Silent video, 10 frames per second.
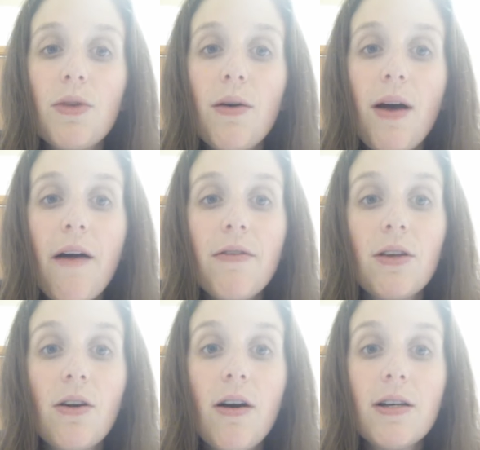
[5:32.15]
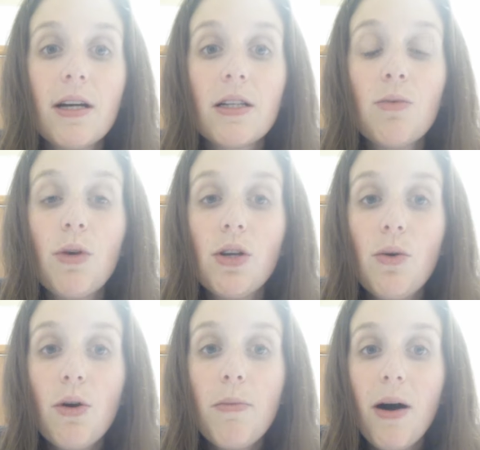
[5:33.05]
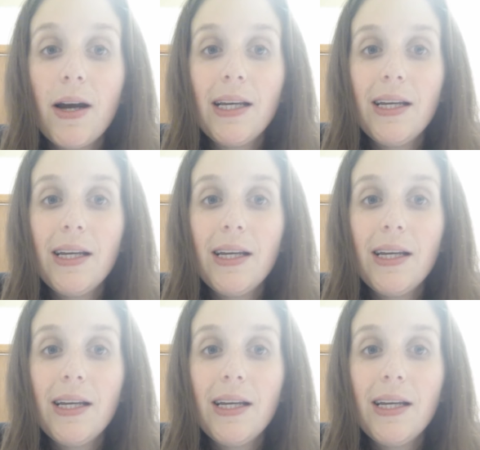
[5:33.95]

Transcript: without having the context of what your body